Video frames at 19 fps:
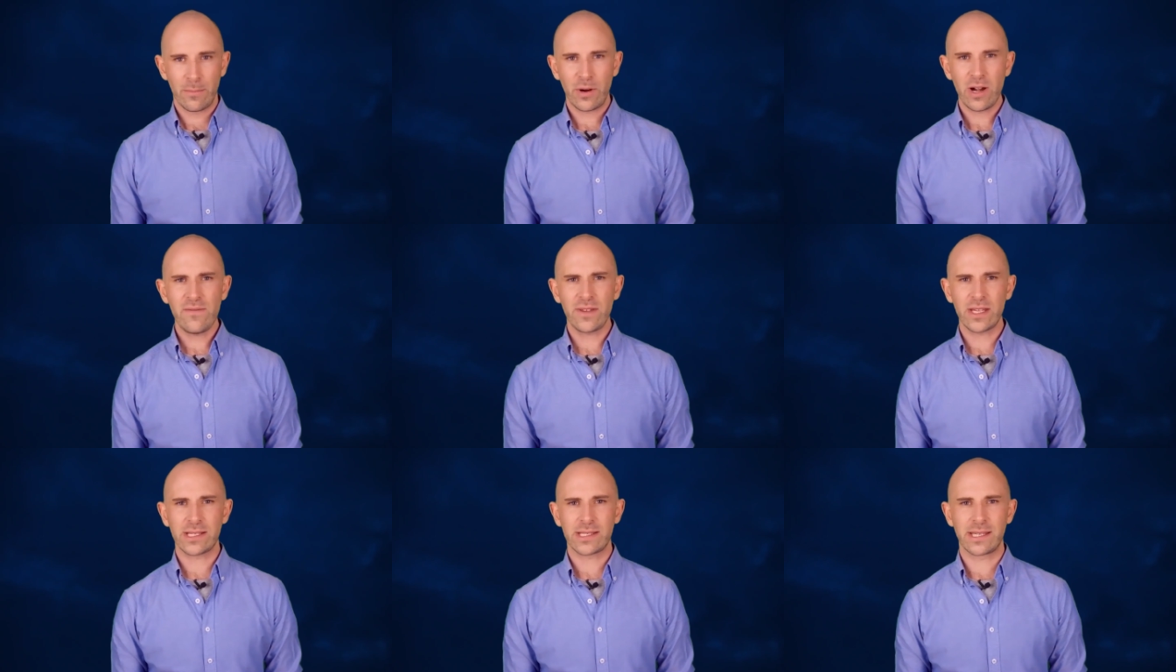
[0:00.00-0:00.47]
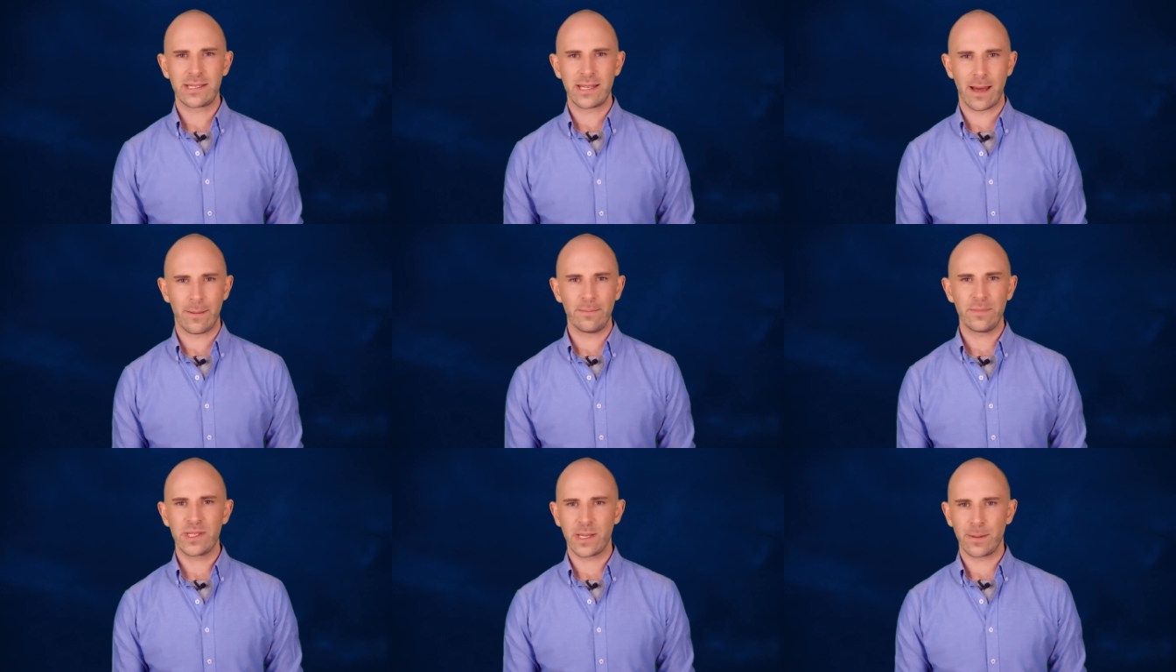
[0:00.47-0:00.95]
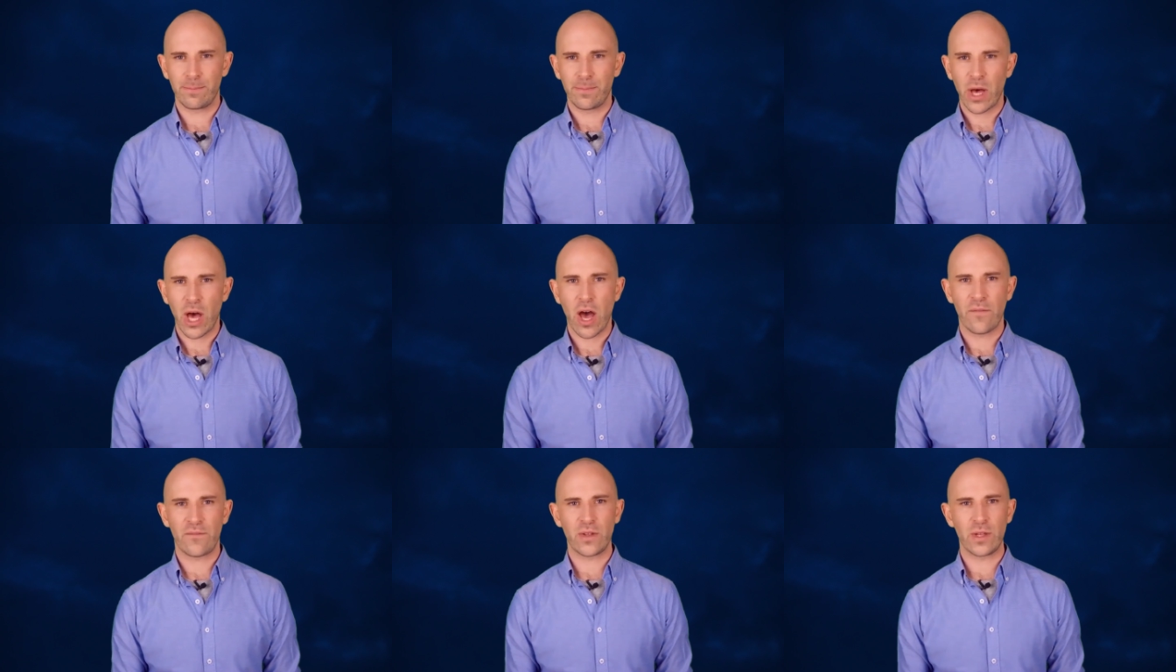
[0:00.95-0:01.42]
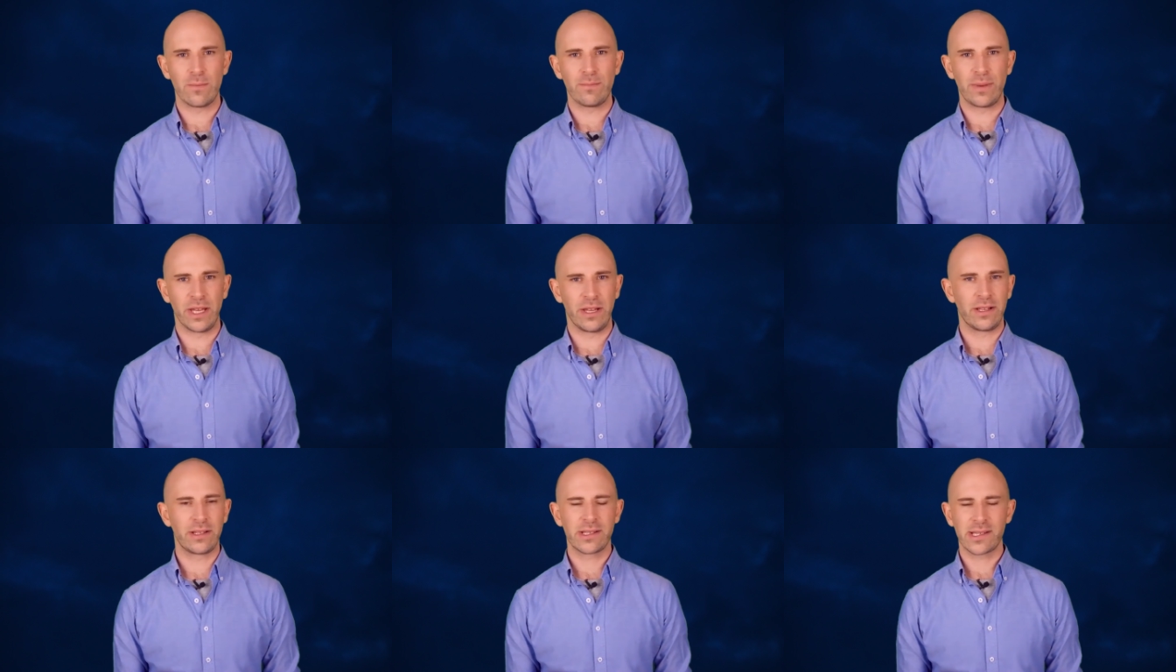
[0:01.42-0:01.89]
Previous attempts at perfume
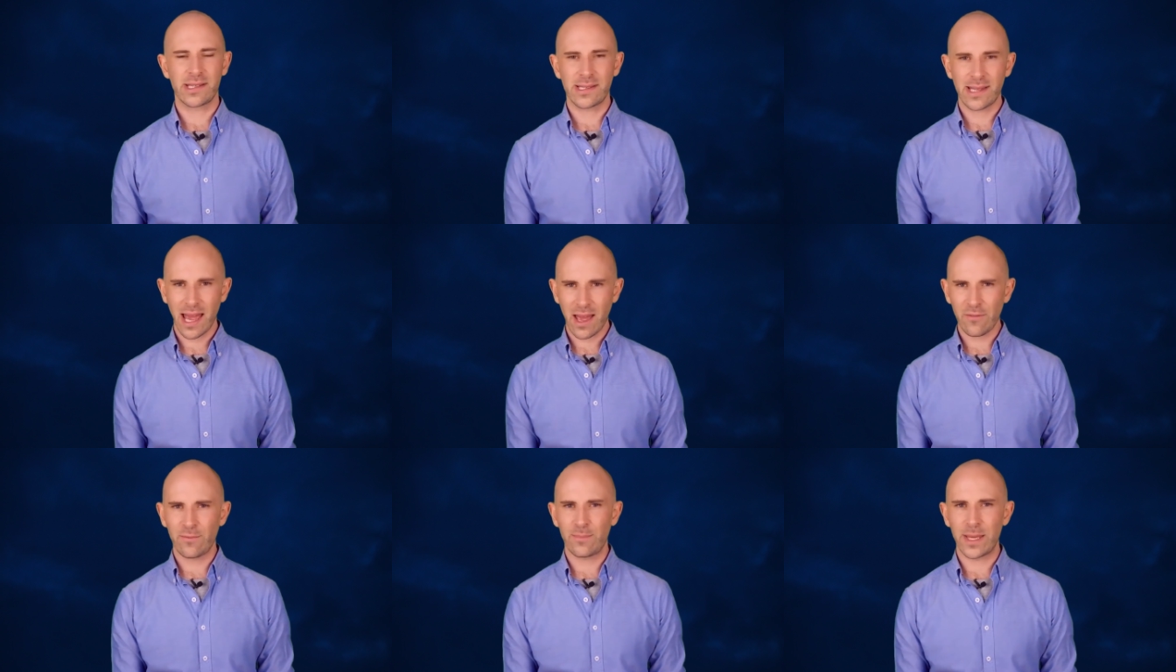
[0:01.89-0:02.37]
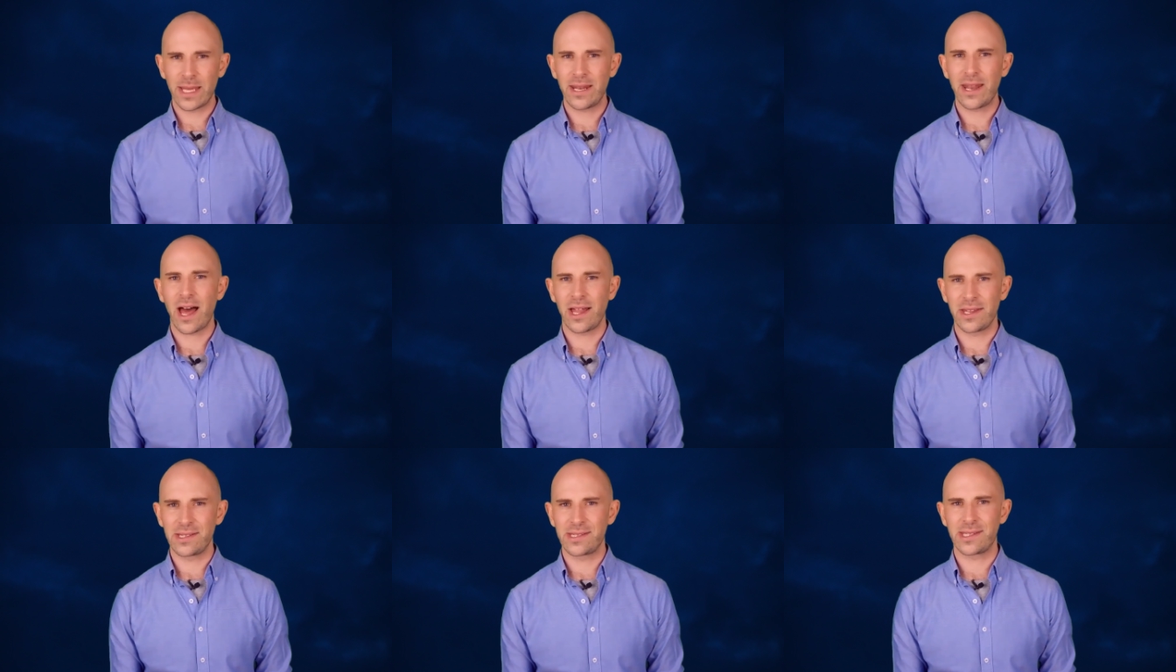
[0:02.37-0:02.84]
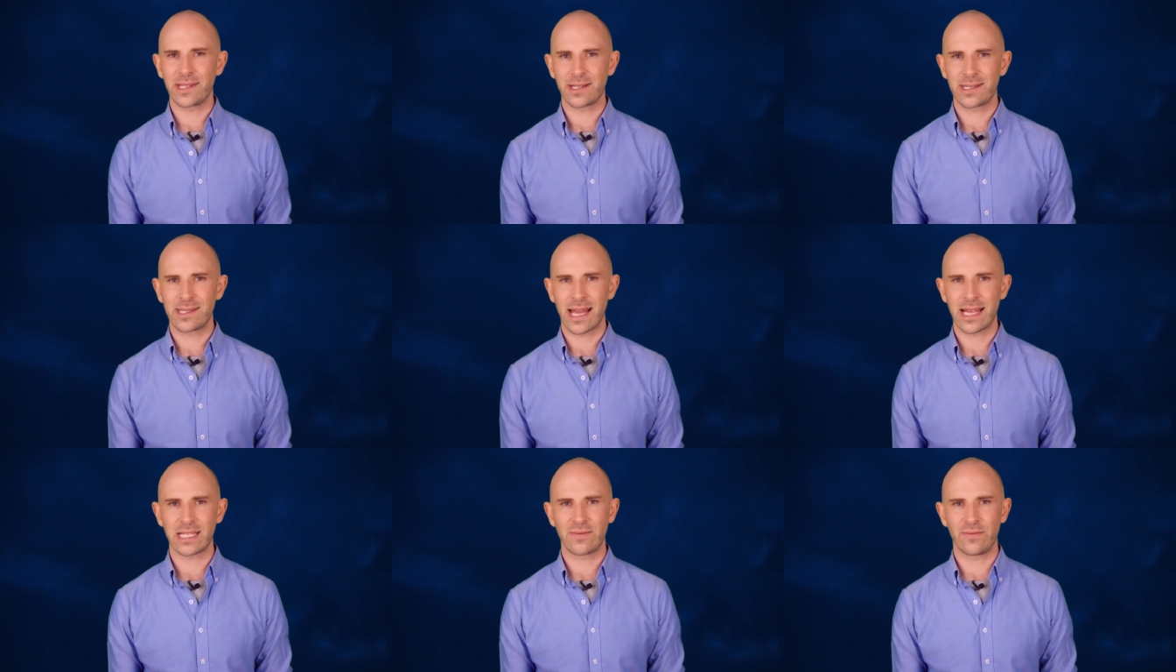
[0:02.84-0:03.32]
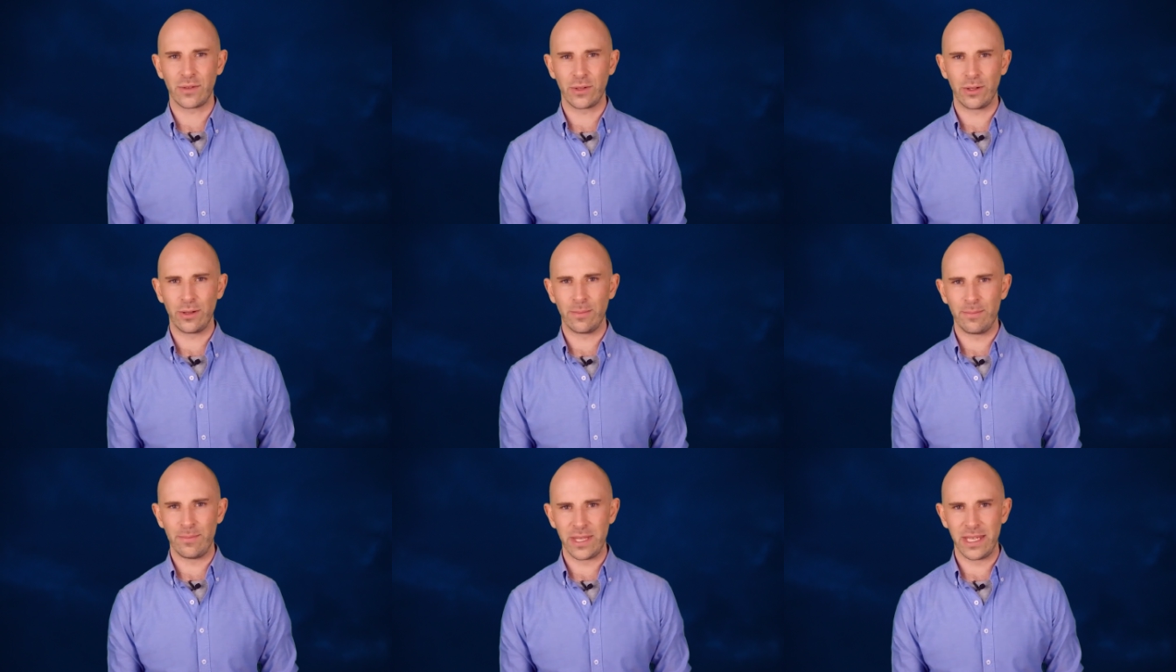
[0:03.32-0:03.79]
pills have been unsuccessful,